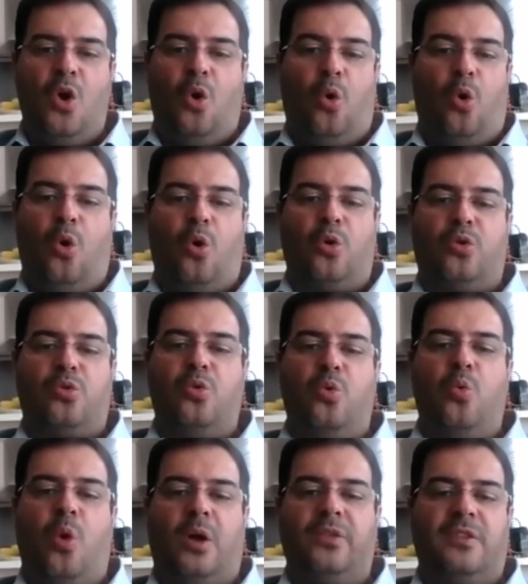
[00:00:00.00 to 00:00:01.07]
or to
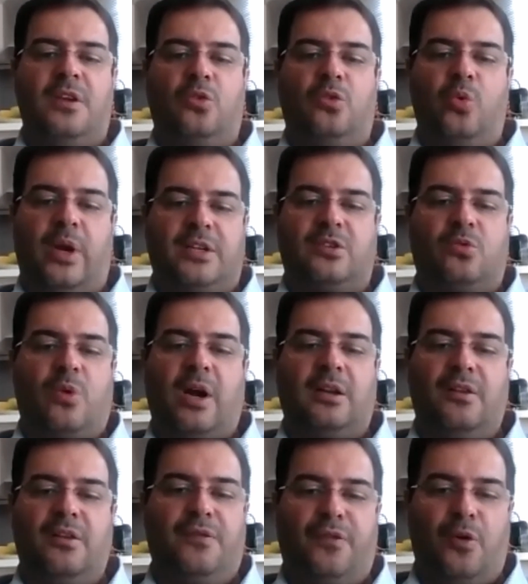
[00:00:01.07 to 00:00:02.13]
wanting to extract
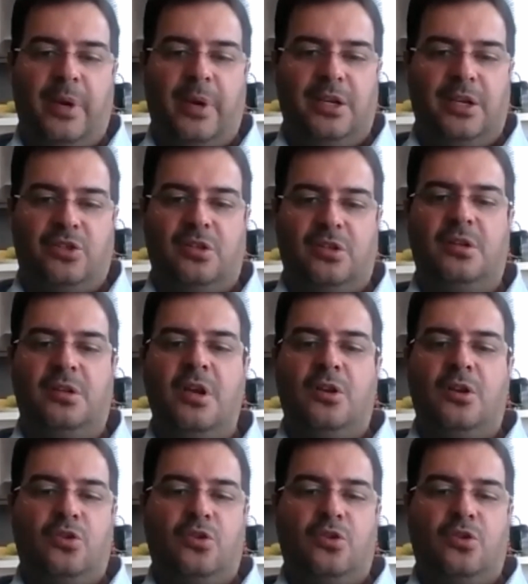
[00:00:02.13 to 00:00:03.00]
information